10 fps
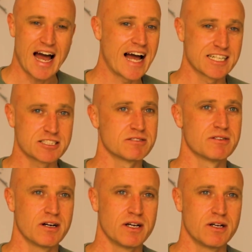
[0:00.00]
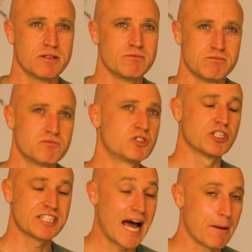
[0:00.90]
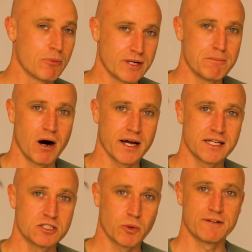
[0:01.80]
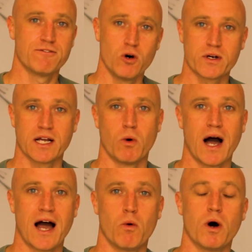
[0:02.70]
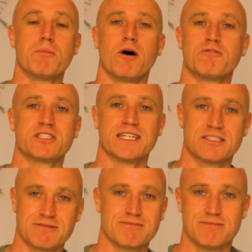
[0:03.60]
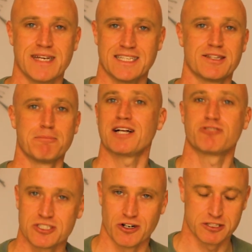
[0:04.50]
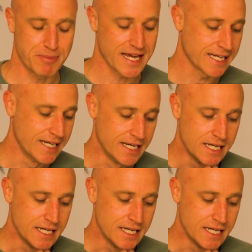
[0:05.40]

as does happen in my 24 kilowatt hour one, but obviously the battery's not as big.